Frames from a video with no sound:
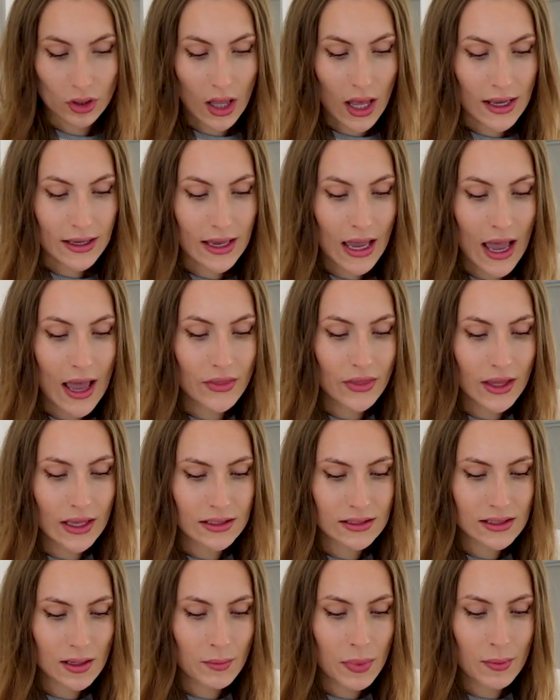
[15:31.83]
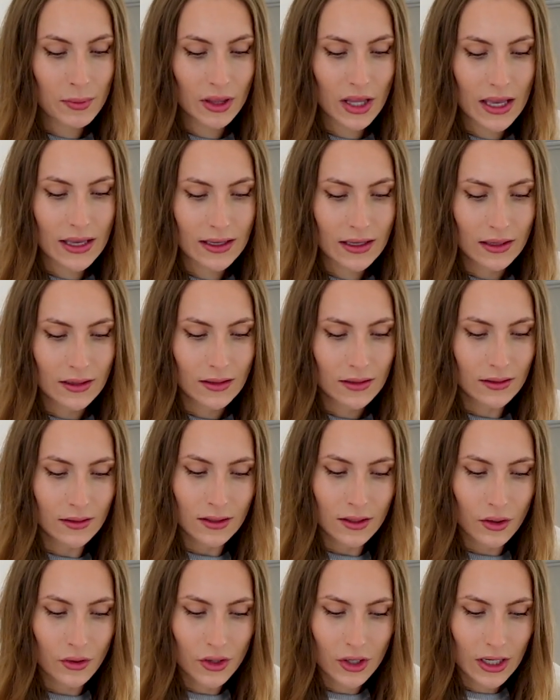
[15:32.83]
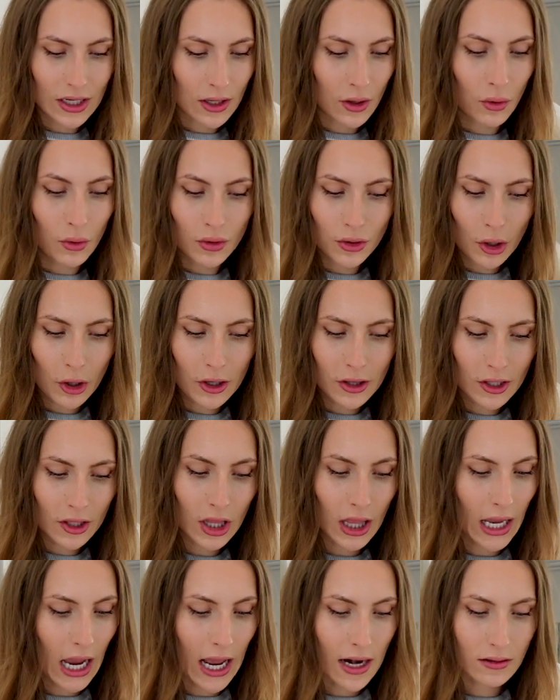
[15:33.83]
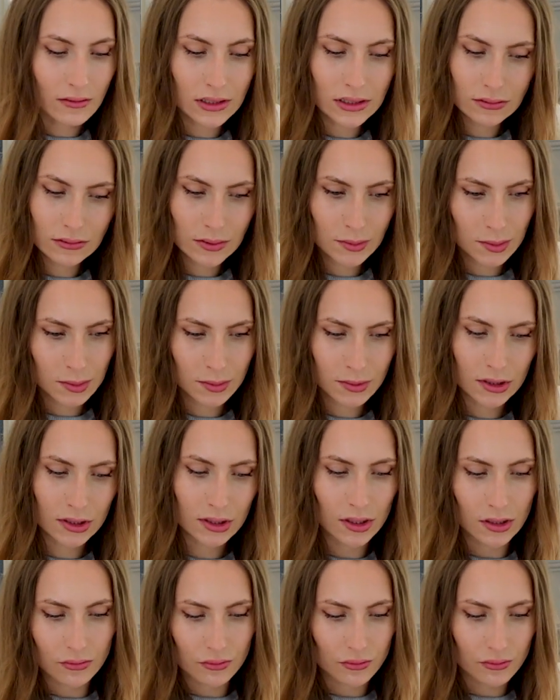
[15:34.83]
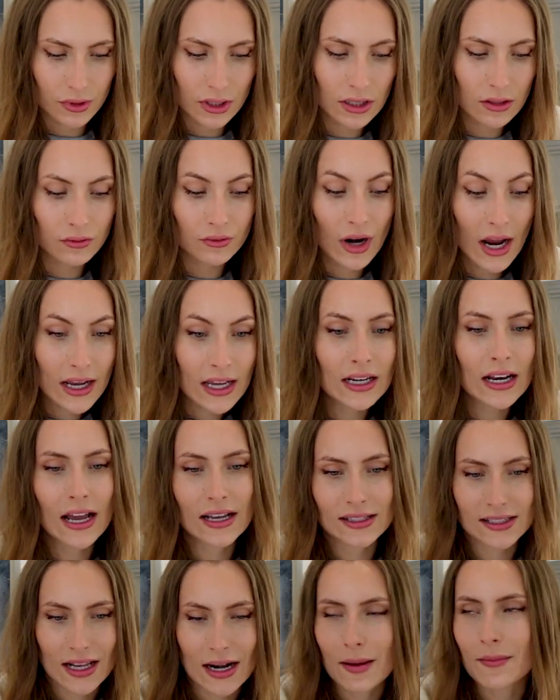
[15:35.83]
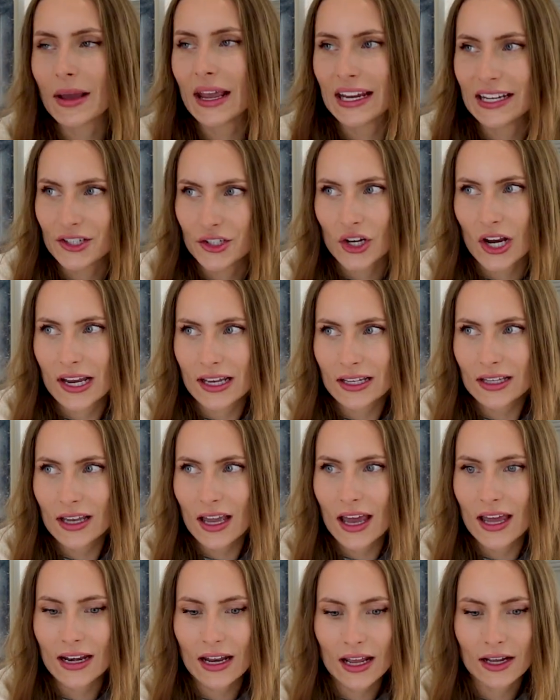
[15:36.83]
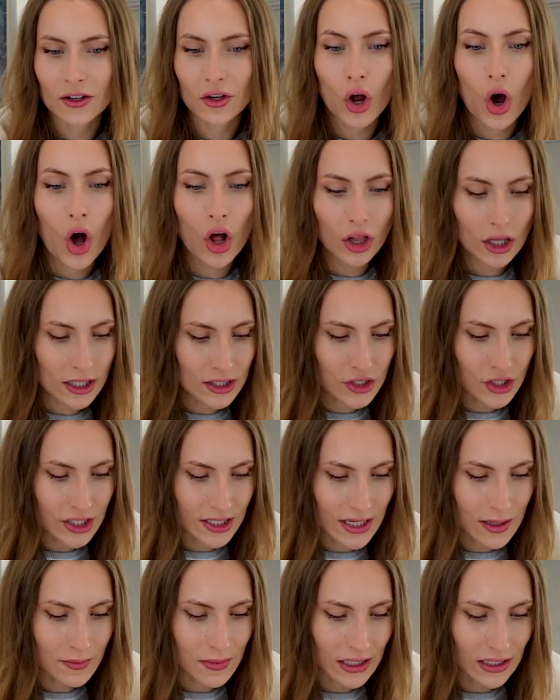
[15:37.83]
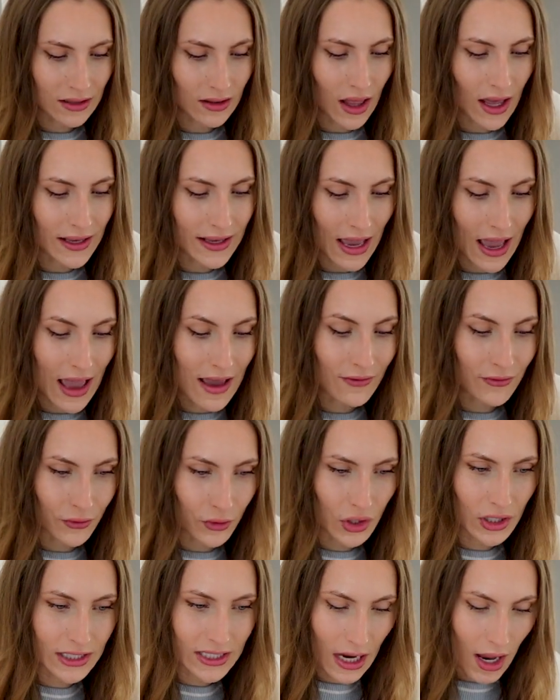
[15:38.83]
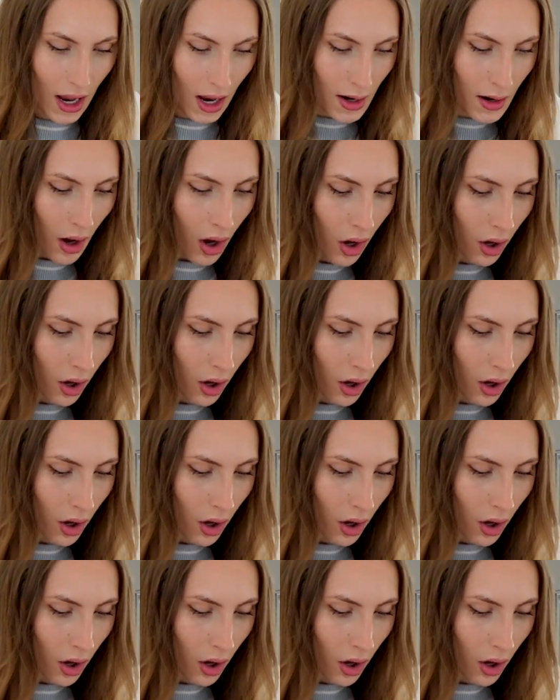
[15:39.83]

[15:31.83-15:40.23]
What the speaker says: Like, and then some people like, you know, they're getting older and they're like, I don't really know if people want to recognize that I'm aging and acknowledge it to me like every time.